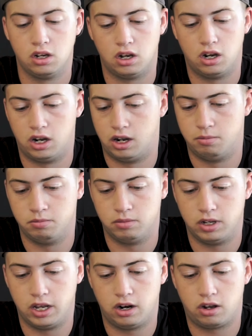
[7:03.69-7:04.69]

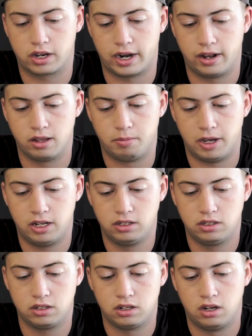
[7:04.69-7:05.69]
It all kind of
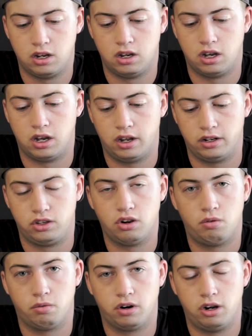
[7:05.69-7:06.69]
depends.
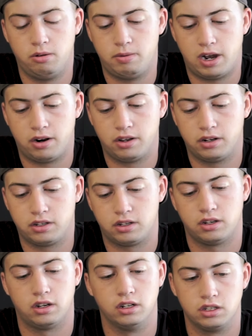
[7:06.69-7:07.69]
Don't worry about it
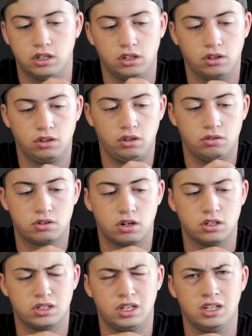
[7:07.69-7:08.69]
until you
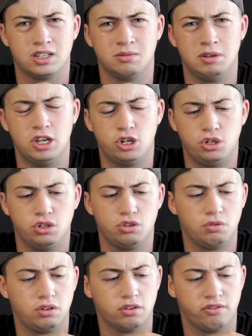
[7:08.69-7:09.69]
start seeing some issues
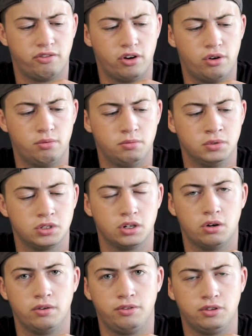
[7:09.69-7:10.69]
with your foam.
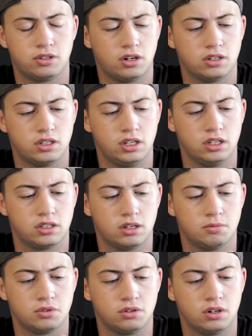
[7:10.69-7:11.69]
So if you start seeing
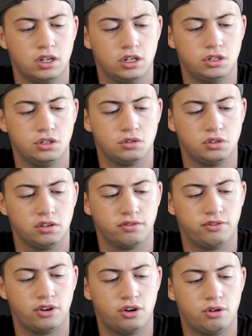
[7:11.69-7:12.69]
some sort of issues with your
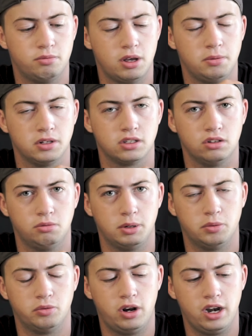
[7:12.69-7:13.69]
foam, maybe it's a little
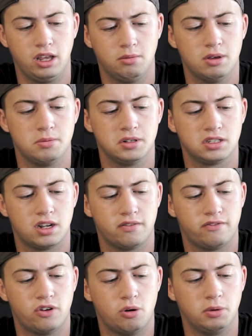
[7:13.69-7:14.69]
bit runny, maybe it's not
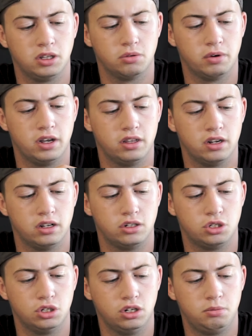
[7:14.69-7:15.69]
foaming the way that it
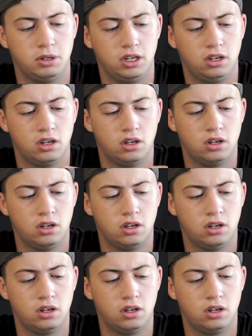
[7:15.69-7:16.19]
should be.